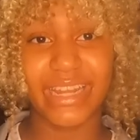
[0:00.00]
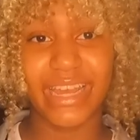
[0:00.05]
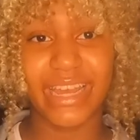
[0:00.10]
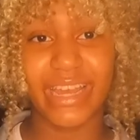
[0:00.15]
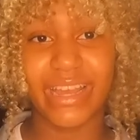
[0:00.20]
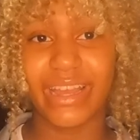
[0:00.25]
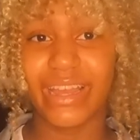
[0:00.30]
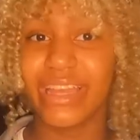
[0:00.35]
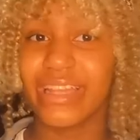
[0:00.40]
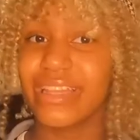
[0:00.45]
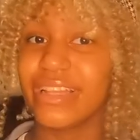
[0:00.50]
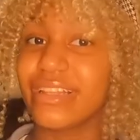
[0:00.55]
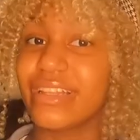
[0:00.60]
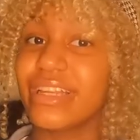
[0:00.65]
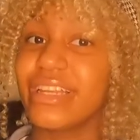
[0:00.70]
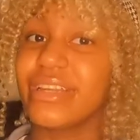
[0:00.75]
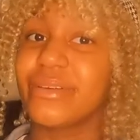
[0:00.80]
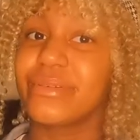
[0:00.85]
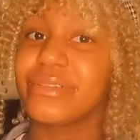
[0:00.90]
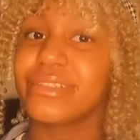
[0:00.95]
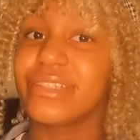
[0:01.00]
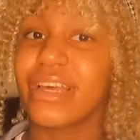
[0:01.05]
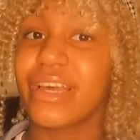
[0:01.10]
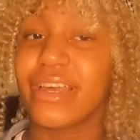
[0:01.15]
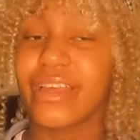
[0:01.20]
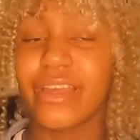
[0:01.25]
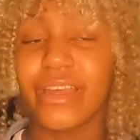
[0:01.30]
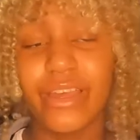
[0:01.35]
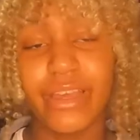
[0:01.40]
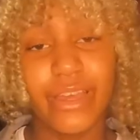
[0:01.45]
today and the lady was
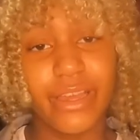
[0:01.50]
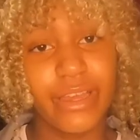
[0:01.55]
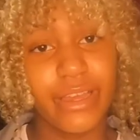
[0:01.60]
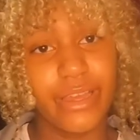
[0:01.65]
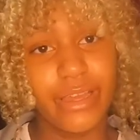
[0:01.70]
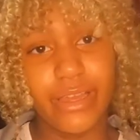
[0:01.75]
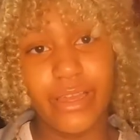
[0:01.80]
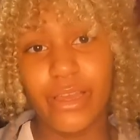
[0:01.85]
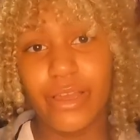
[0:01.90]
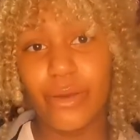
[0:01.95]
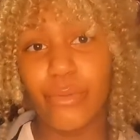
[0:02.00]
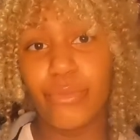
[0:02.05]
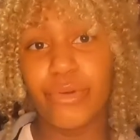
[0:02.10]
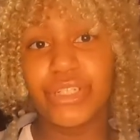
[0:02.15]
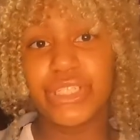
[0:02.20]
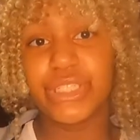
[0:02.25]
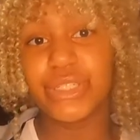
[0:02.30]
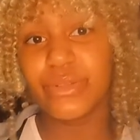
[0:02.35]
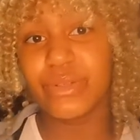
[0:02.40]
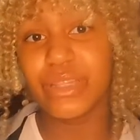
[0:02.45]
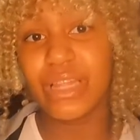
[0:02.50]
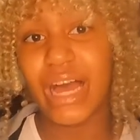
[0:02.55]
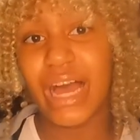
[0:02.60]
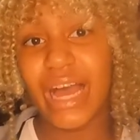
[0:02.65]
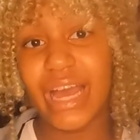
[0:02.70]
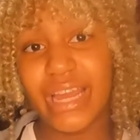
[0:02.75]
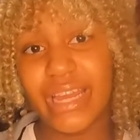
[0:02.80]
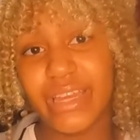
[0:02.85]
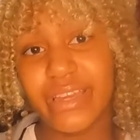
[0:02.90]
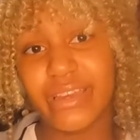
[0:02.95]
like, would you
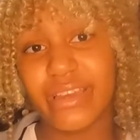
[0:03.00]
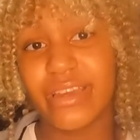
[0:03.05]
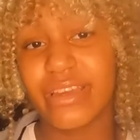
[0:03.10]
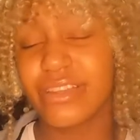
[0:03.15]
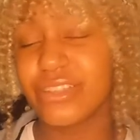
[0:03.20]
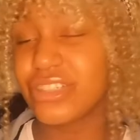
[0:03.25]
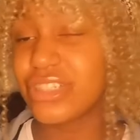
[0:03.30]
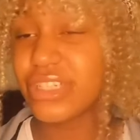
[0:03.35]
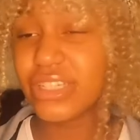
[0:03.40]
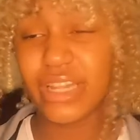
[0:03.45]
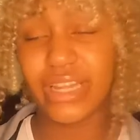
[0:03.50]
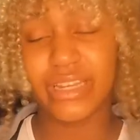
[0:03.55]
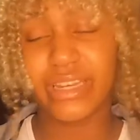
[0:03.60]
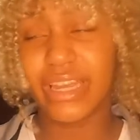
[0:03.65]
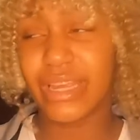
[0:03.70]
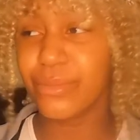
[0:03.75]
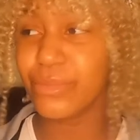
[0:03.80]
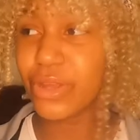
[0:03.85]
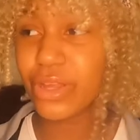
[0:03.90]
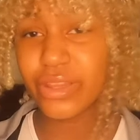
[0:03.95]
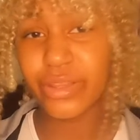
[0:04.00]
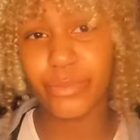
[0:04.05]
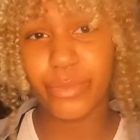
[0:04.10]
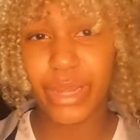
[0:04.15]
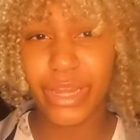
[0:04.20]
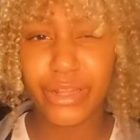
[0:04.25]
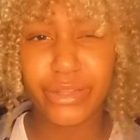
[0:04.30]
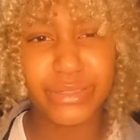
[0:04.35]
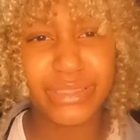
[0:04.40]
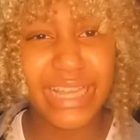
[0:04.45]
like, she like named all the
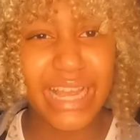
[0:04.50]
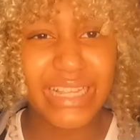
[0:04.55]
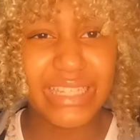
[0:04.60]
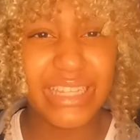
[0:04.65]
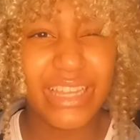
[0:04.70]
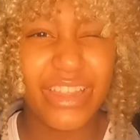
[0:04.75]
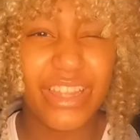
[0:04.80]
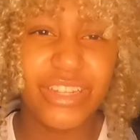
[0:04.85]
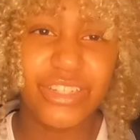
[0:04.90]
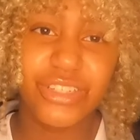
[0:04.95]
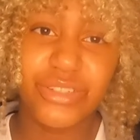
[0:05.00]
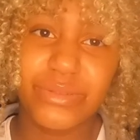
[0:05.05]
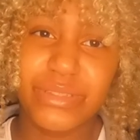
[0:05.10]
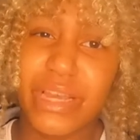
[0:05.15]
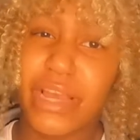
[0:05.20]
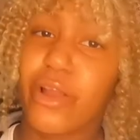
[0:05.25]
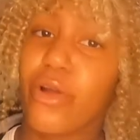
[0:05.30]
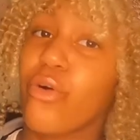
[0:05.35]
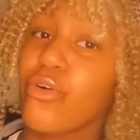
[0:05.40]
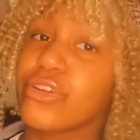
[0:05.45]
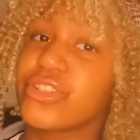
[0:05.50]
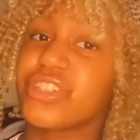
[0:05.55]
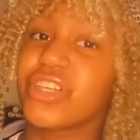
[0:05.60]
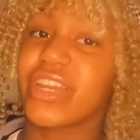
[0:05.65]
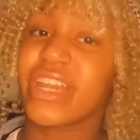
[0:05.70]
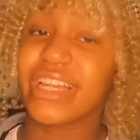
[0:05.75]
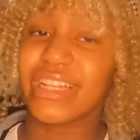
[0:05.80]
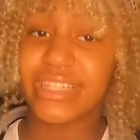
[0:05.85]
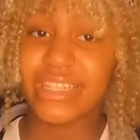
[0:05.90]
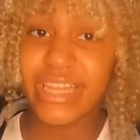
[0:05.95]
regular sizes and then she was like, or
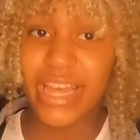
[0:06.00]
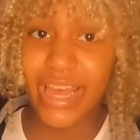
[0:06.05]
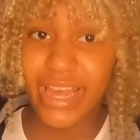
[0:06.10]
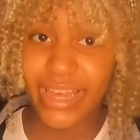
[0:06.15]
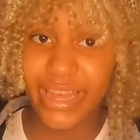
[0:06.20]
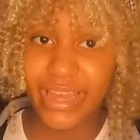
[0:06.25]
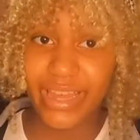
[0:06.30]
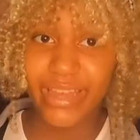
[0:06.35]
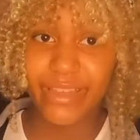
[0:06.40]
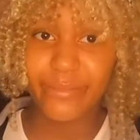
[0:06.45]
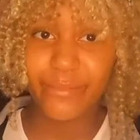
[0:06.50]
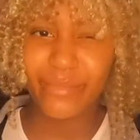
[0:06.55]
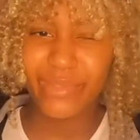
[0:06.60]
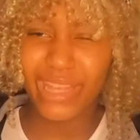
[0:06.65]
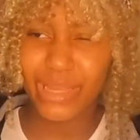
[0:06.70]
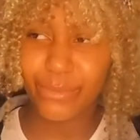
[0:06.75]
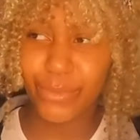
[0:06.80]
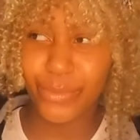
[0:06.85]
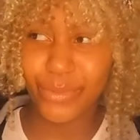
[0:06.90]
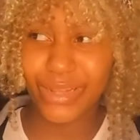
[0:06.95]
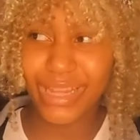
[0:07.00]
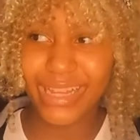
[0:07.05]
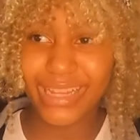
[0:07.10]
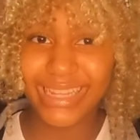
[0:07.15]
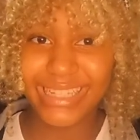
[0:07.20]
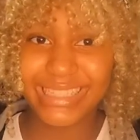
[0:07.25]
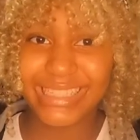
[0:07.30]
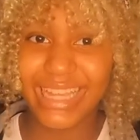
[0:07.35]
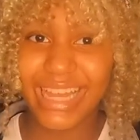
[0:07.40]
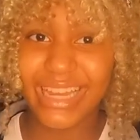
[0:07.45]
Trenta. And we were
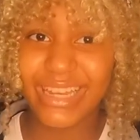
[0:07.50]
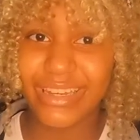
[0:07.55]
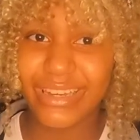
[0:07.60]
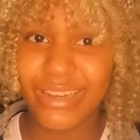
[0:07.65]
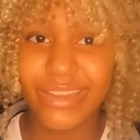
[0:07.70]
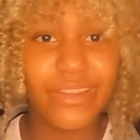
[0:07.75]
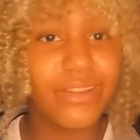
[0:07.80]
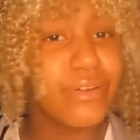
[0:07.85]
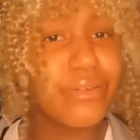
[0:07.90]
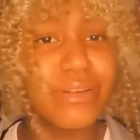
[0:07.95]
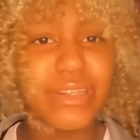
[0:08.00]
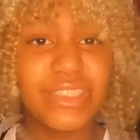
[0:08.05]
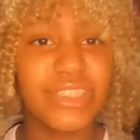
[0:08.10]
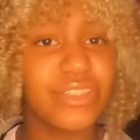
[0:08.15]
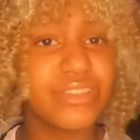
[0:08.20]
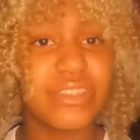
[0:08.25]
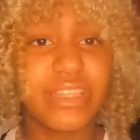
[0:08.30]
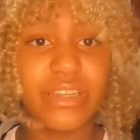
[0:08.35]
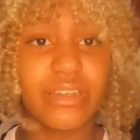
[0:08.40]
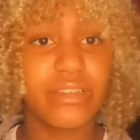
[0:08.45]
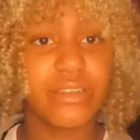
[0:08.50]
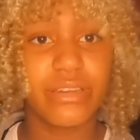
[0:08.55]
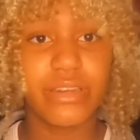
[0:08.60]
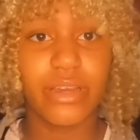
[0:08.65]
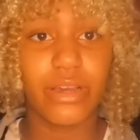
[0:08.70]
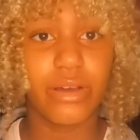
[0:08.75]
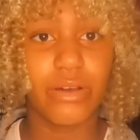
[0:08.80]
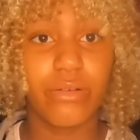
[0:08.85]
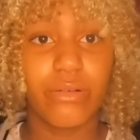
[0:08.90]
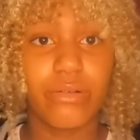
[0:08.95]
like, is that new? And she was like,
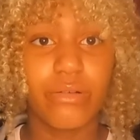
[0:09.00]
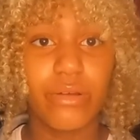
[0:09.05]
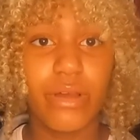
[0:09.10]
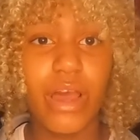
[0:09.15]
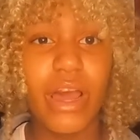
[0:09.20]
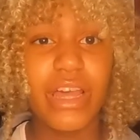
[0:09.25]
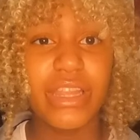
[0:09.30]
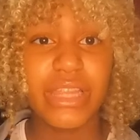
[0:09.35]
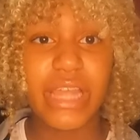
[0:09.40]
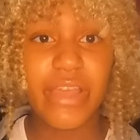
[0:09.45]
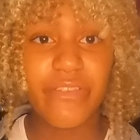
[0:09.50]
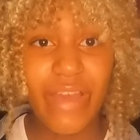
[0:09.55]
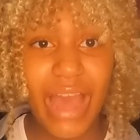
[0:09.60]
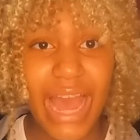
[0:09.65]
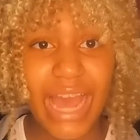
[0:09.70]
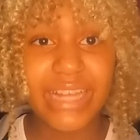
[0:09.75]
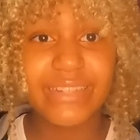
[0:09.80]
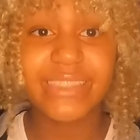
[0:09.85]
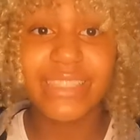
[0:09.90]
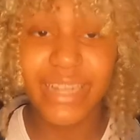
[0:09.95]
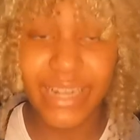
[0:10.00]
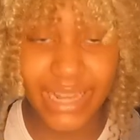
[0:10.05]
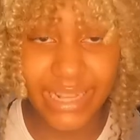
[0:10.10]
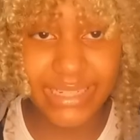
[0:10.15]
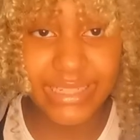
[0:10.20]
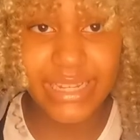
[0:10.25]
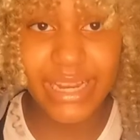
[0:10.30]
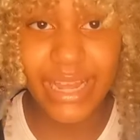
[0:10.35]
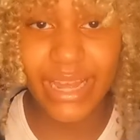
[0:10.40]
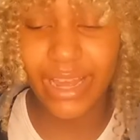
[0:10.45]
no, they've had
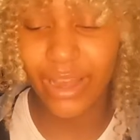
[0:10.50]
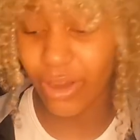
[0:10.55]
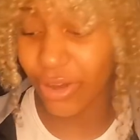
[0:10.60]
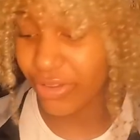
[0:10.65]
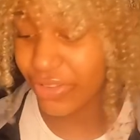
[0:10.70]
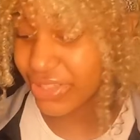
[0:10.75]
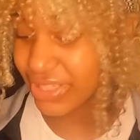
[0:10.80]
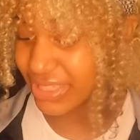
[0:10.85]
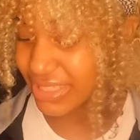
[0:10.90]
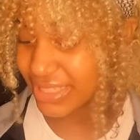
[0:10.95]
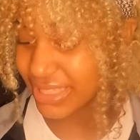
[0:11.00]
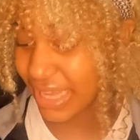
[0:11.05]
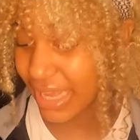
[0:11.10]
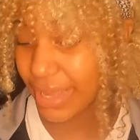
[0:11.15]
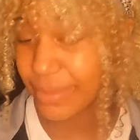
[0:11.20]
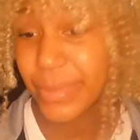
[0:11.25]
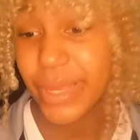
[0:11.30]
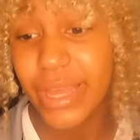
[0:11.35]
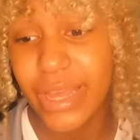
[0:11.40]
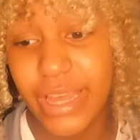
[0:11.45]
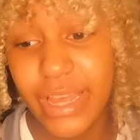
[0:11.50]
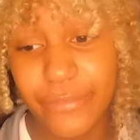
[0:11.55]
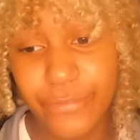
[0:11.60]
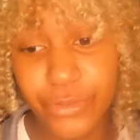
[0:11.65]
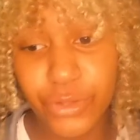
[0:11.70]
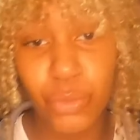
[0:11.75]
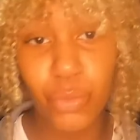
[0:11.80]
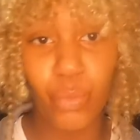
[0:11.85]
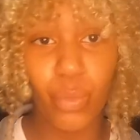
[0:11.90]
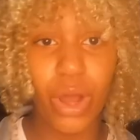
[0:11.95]
Trenta all this time.
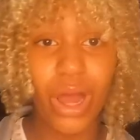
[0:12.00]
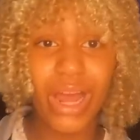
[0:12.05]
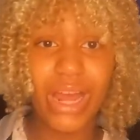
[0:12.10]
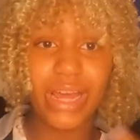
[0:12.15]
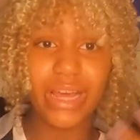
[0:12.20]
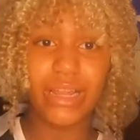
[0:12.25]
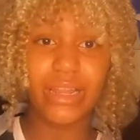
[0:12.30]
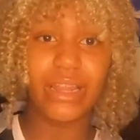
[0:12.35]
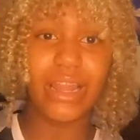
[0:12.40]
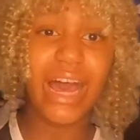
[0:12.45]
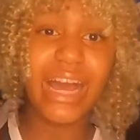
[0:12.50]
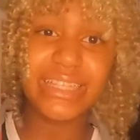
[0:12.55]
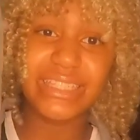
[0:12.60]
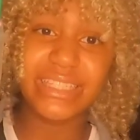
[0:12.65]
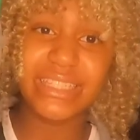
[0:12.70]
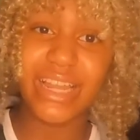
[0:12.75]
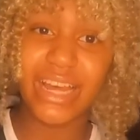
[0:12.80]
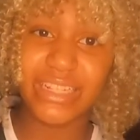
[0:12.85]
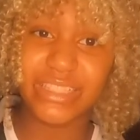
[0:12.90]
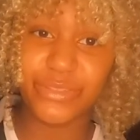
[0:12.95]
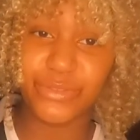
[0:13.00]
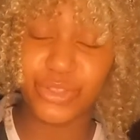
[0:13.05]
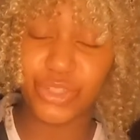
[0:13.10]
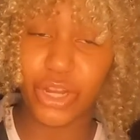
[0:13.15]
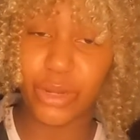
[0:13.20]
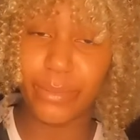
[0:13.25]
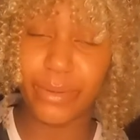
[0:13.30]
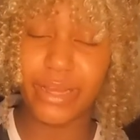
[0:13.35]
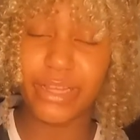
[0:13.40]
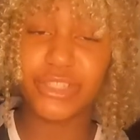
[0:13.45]
If you want lots and lots of
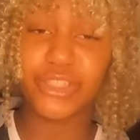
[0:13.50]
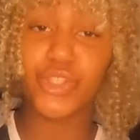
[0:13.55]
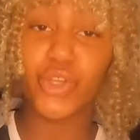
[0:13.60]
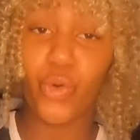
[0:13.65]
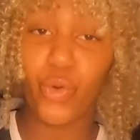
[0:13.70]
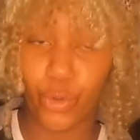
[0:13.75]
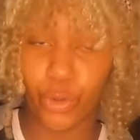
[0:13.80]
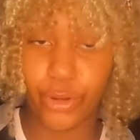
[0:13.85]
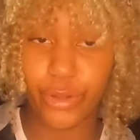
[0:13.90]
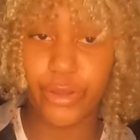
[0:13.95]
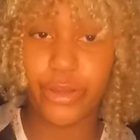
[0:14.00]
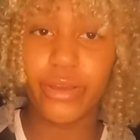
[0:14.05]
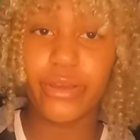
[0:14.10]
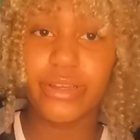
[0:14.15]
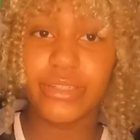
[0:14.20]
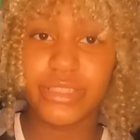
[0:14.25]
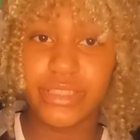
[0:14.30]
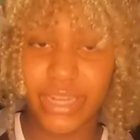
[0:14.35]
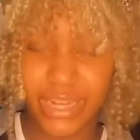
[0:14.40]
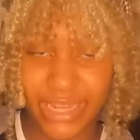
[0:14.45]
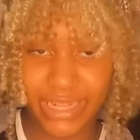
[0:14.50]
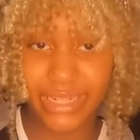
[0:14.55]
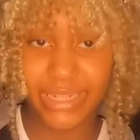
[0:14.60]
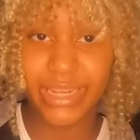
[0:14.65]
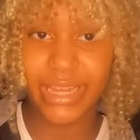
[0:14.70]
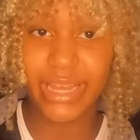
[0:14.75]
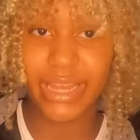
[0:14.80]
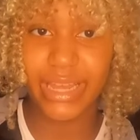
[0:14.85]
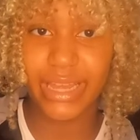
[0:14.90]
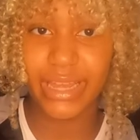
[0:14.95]
Starbucks, order
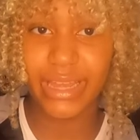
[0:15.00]
Trenta.